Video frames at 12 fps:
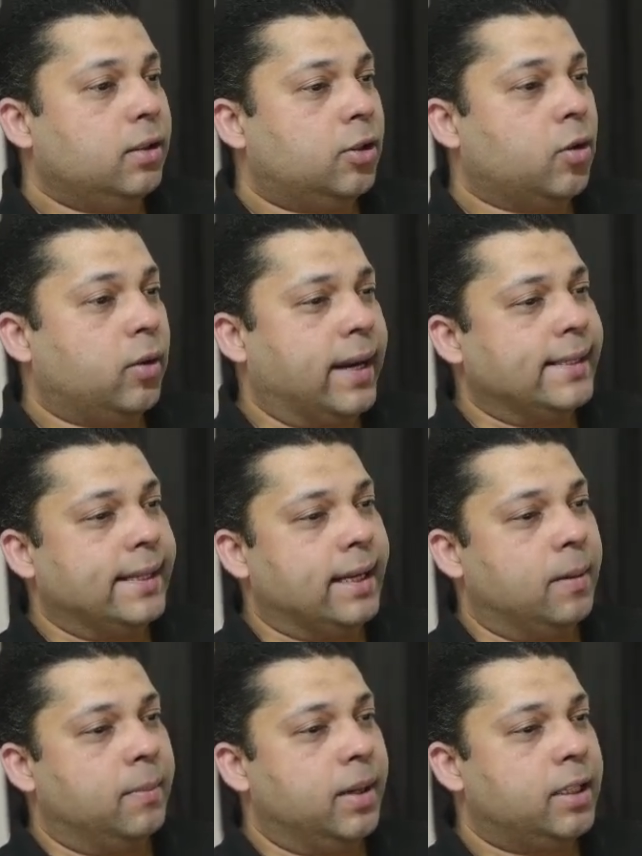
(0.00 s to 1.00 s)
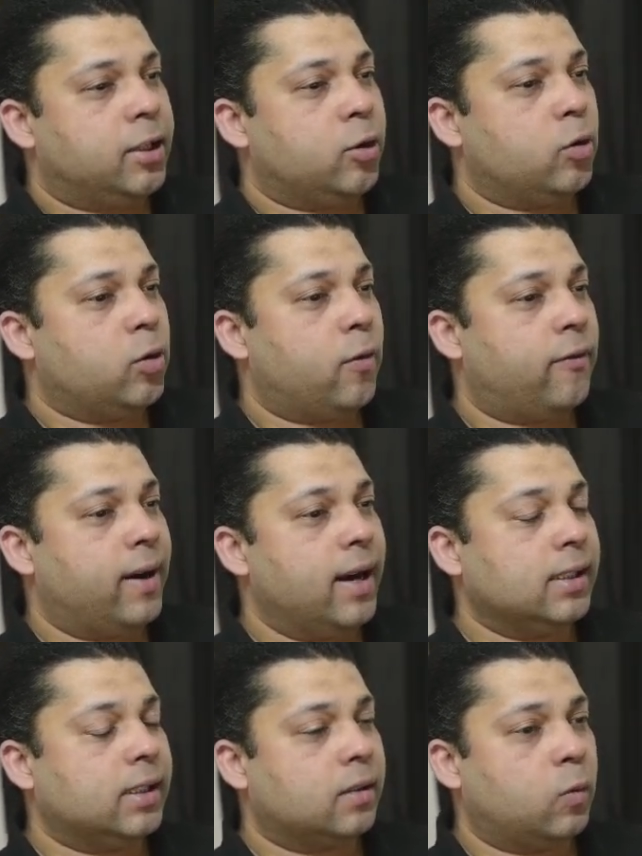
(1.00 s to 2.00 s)
showcasing a multitude of
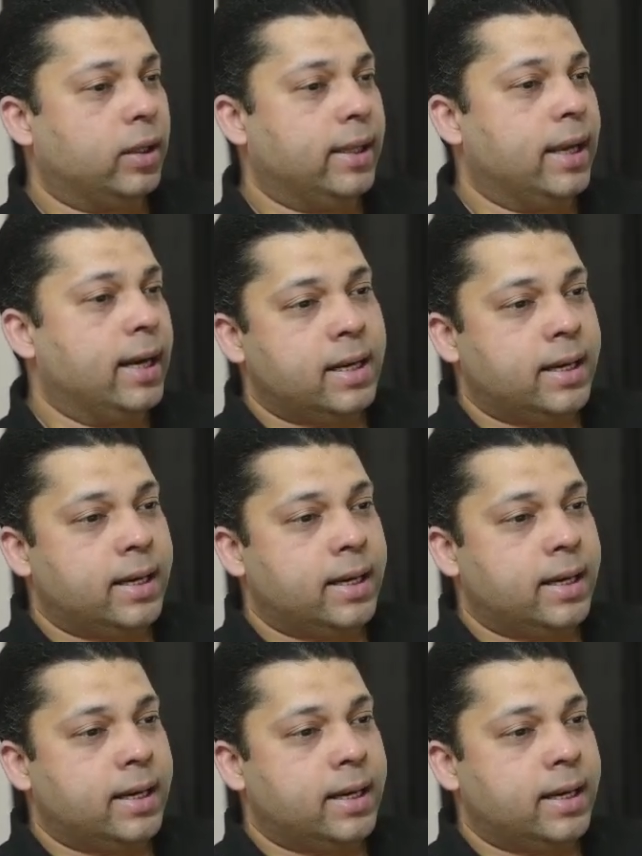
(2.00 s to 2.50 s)
files within.